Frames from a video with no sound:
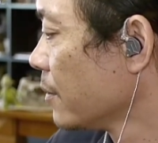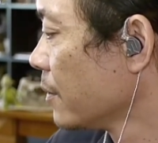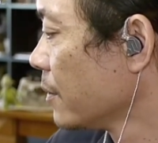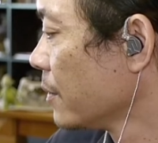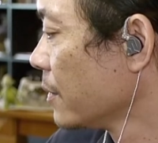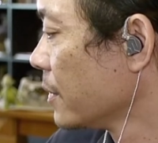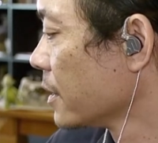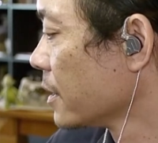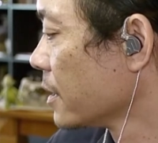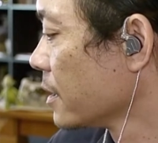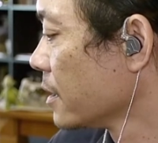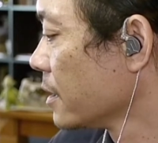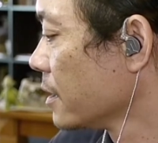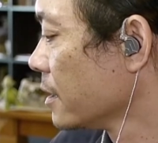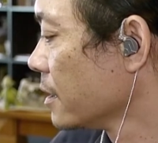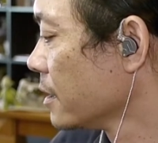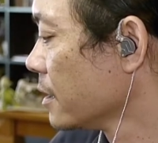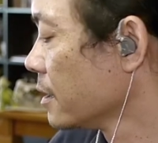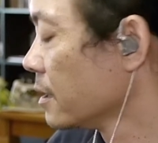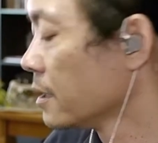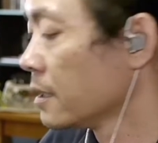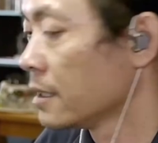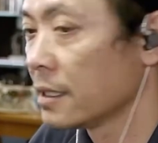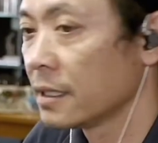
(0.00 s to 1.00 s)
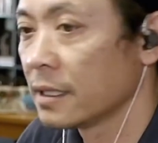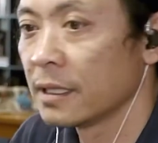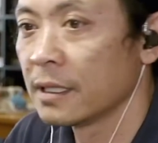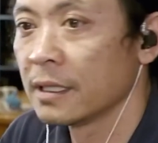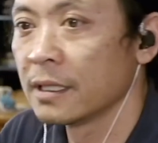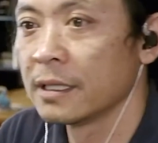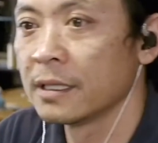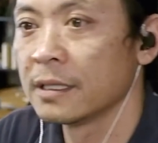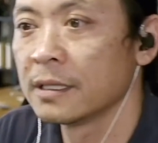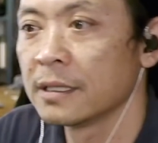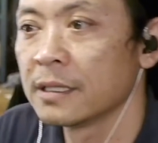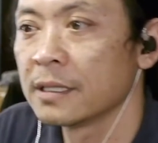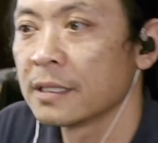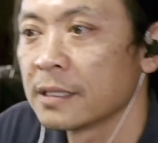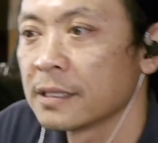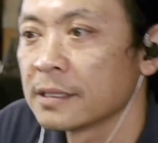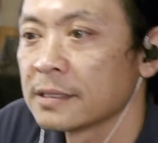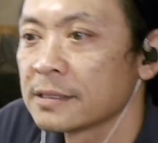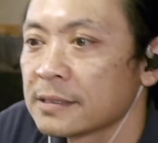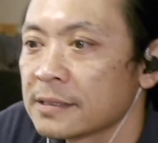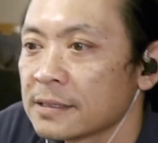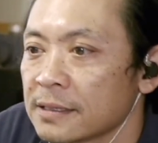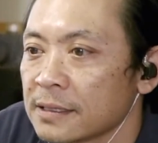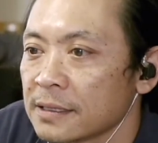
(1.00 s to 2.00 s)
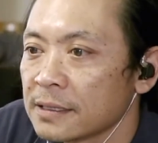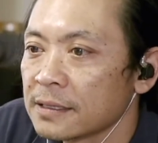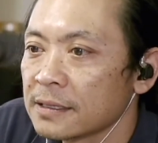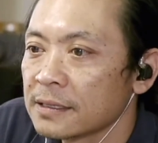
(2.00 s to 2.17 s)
But let's see.